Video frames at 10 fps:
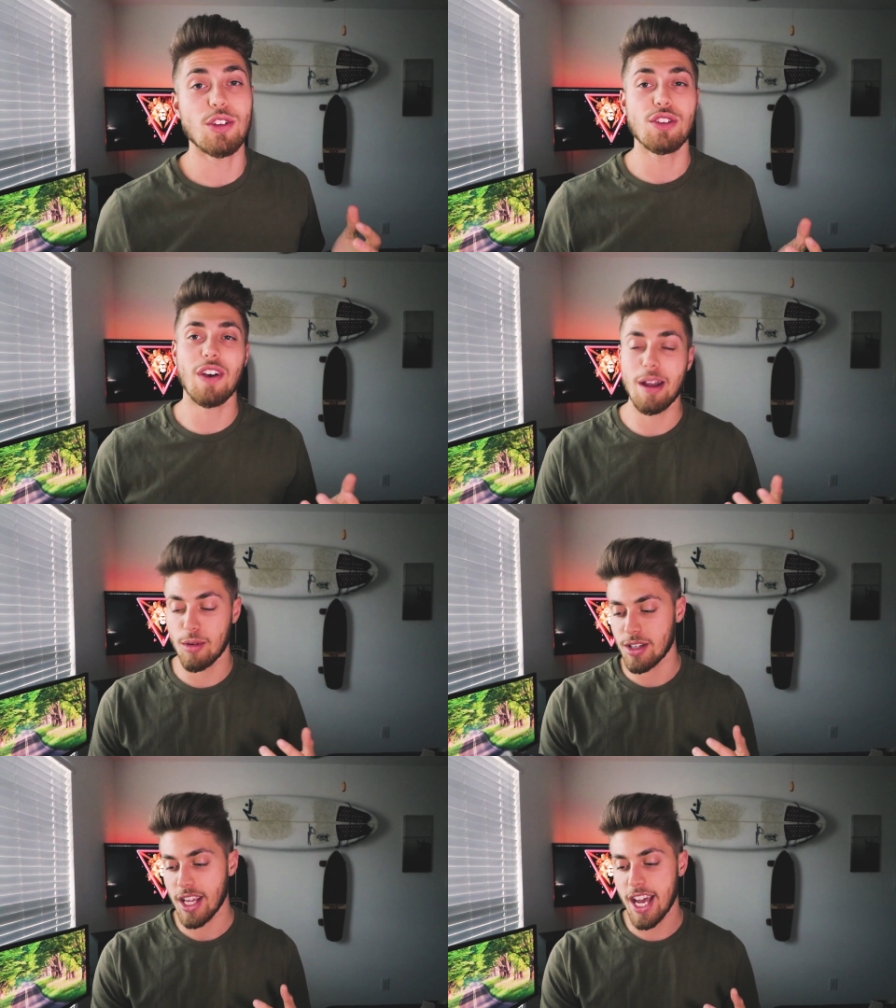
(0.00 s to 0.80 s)
those
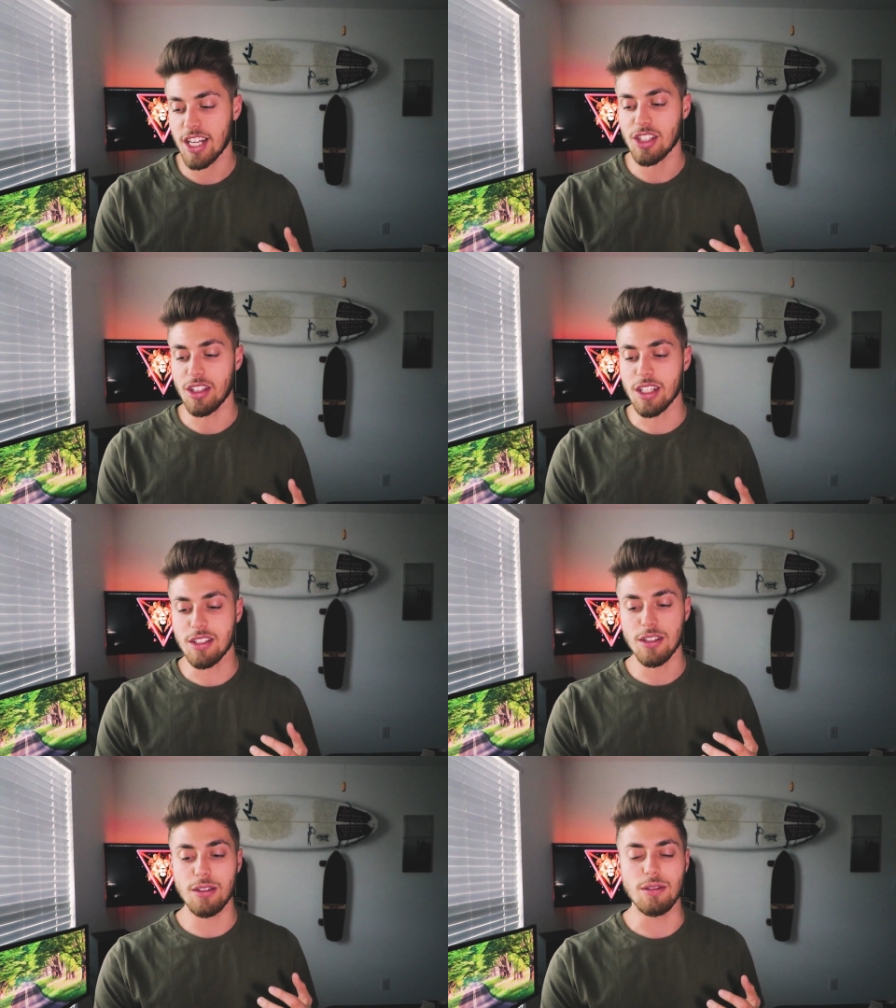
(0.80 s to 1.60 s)
fibers actually
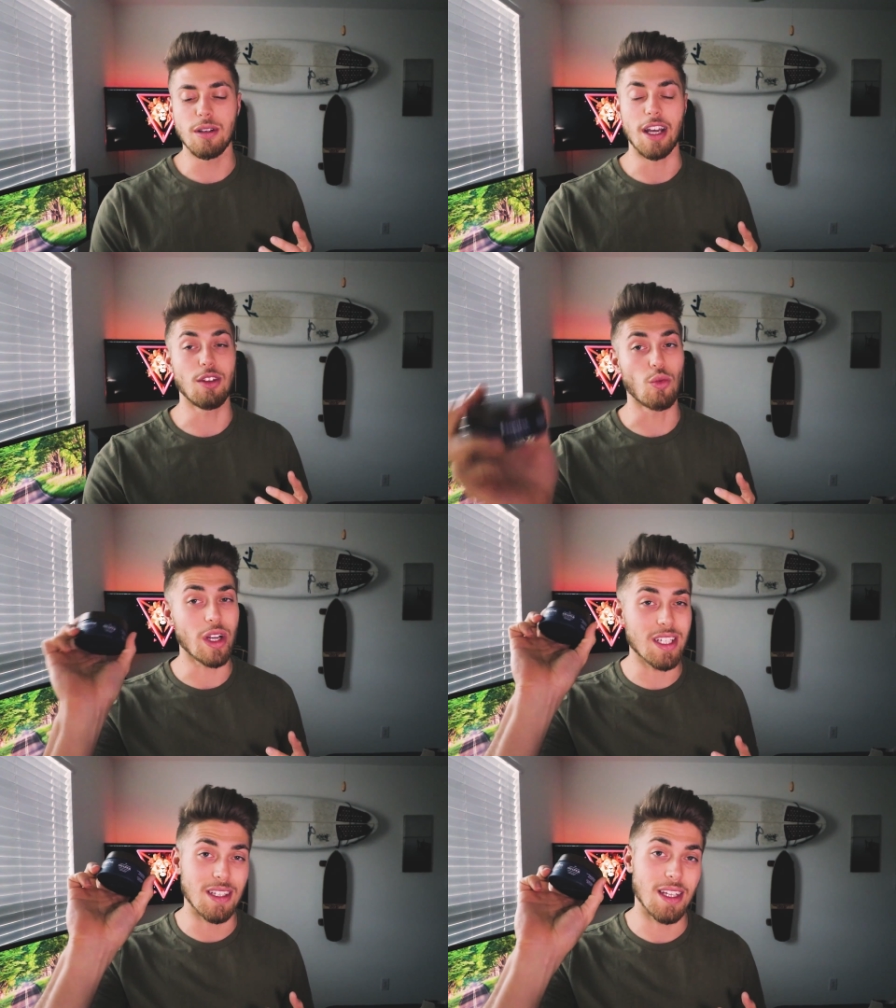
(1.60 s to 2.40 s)
do, and the
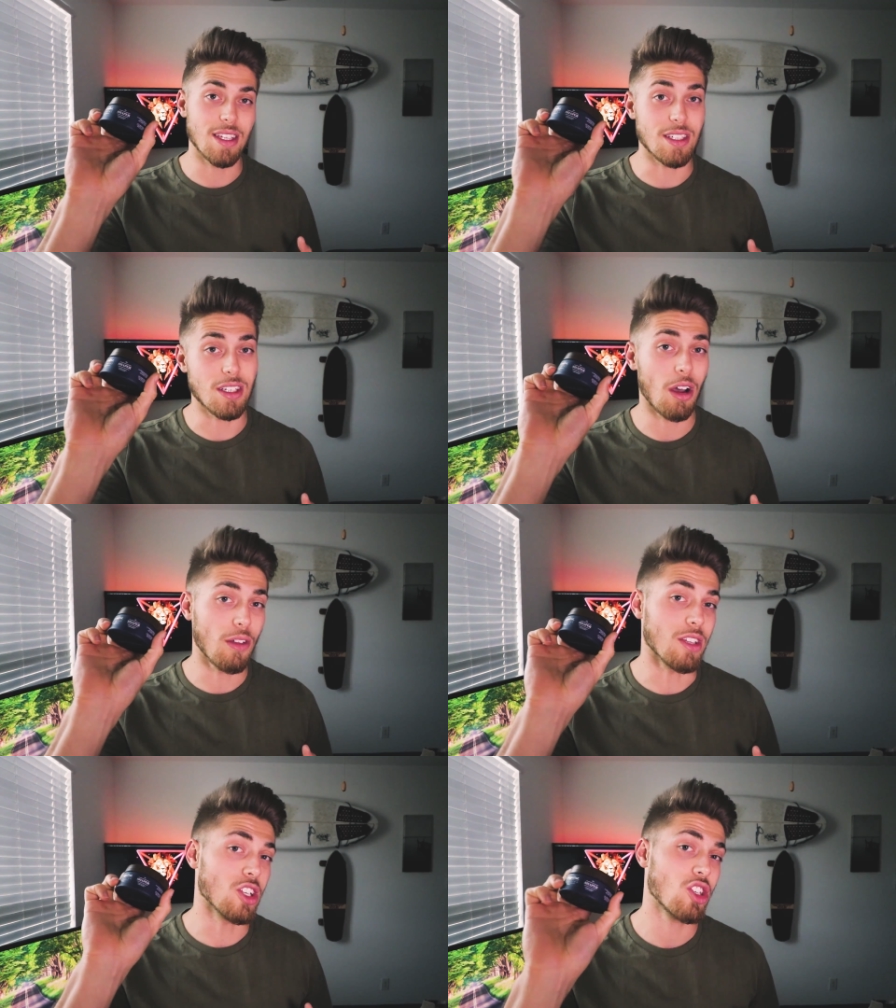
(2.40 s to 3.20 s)
reason that this is
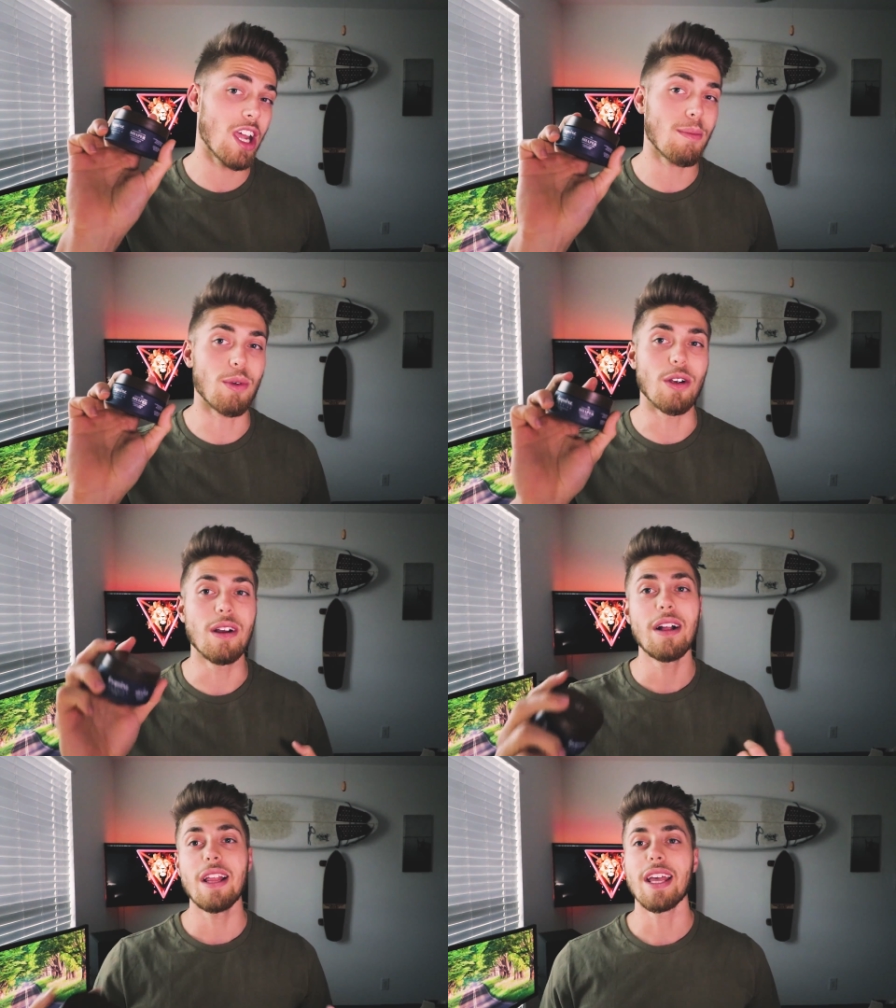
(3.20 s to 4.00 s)
called the
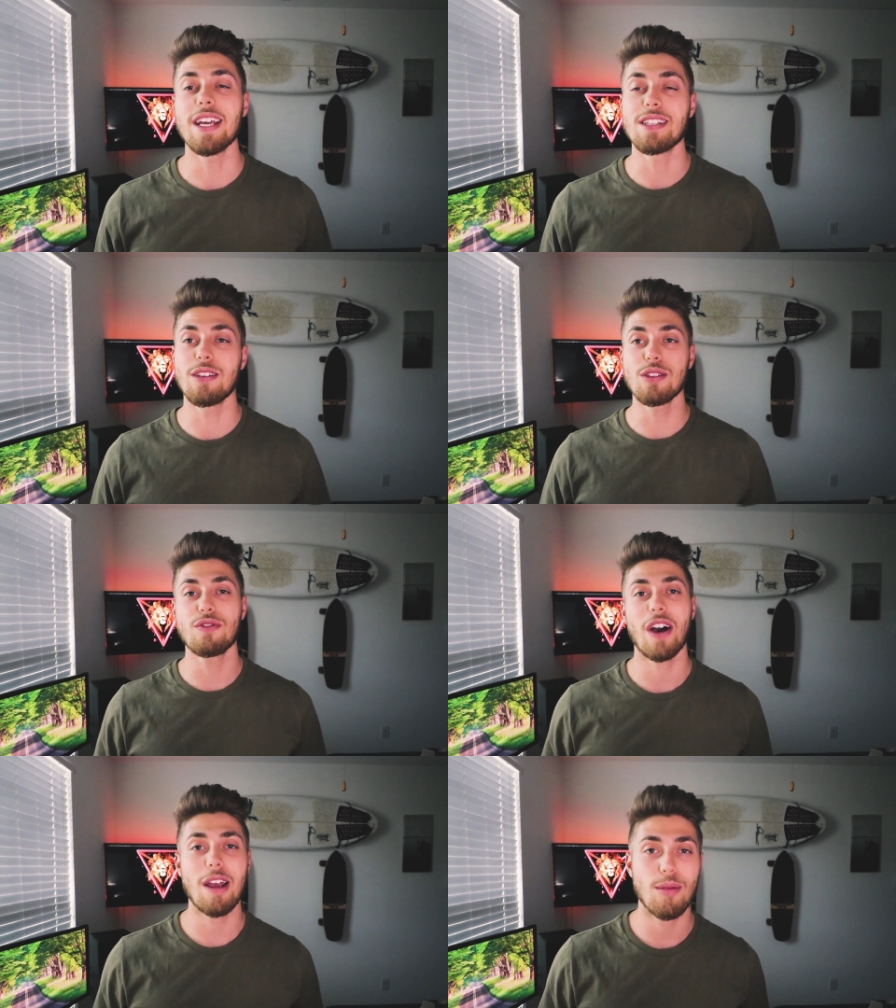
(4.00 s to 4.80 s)
shaper, is those
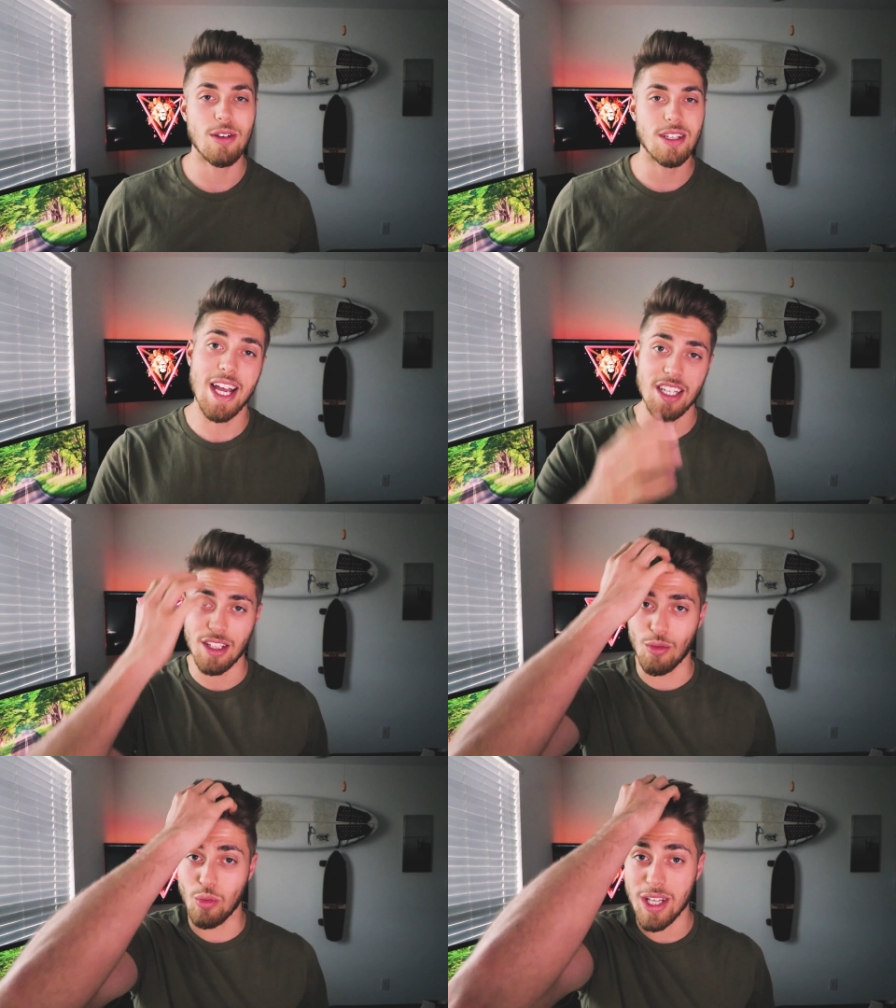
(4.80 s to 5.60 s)
fibers
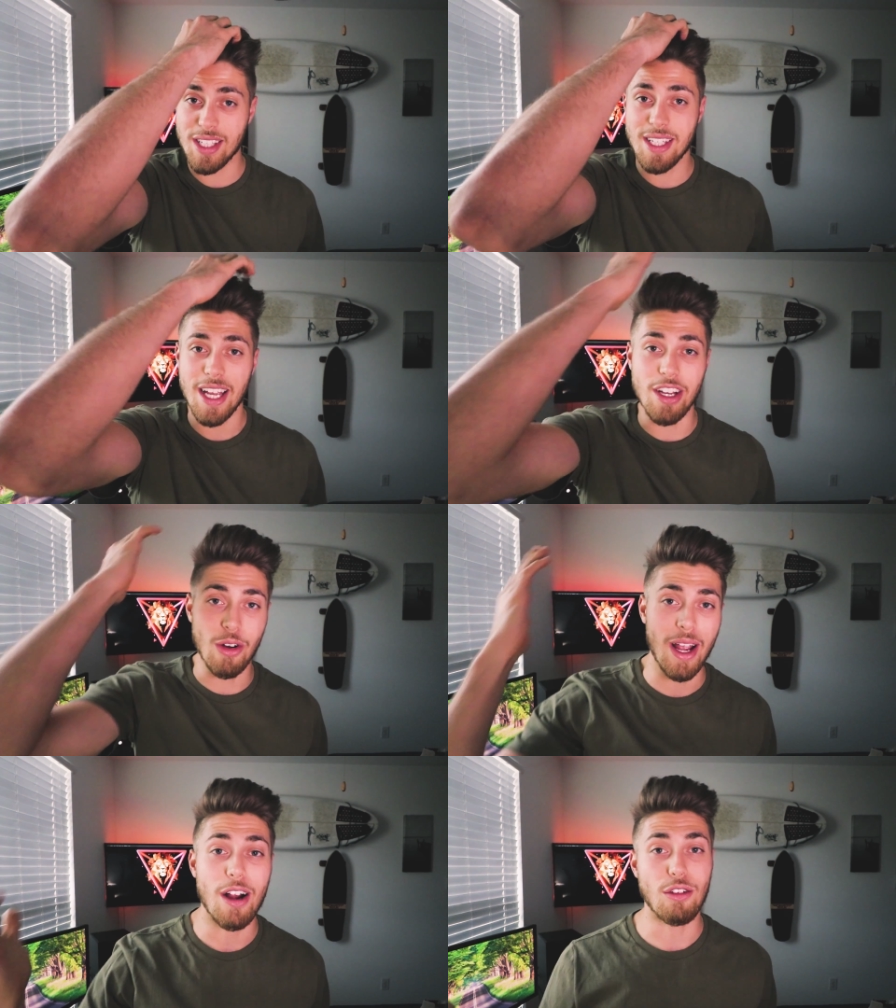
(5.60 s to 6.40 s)
actually reset
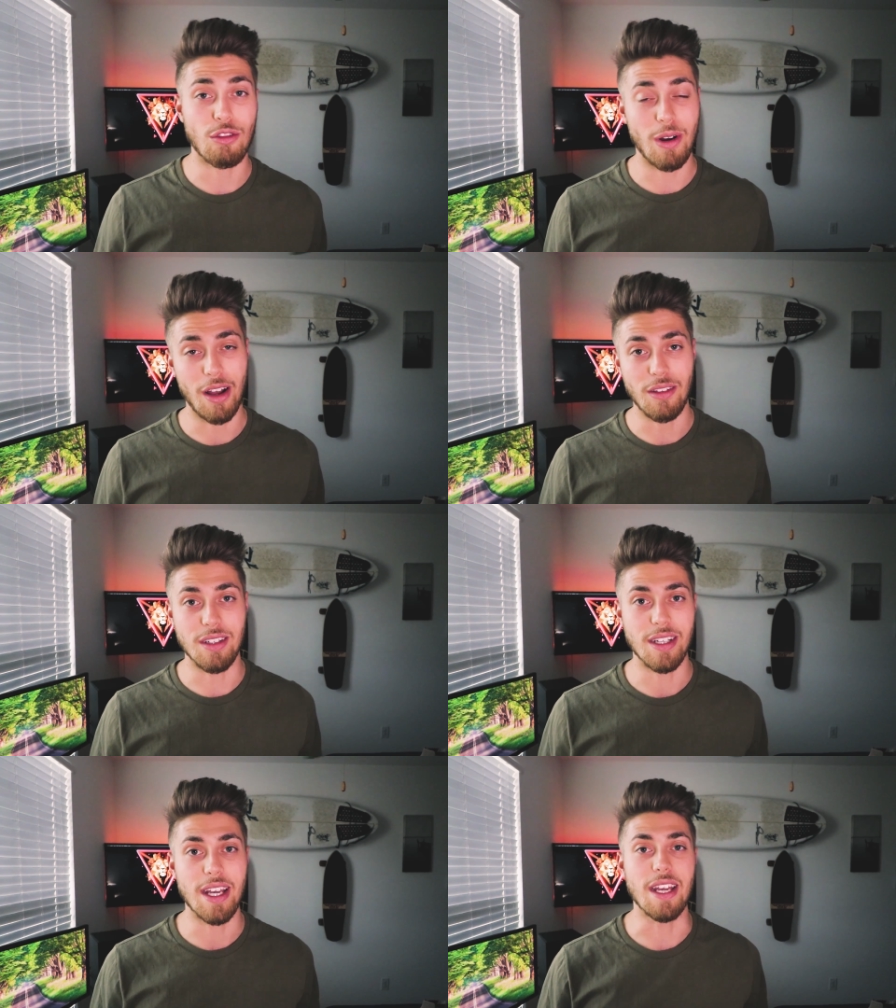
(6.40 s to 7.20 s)
your hair throughout
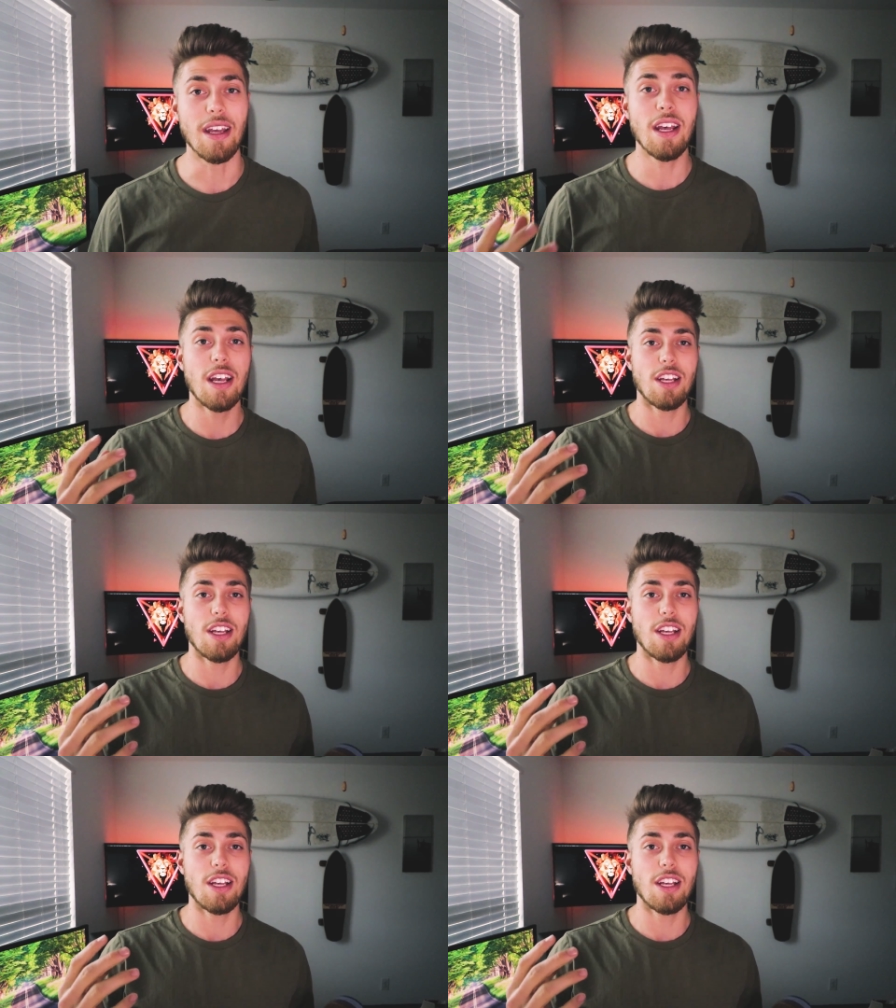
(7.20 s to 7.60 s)
the day.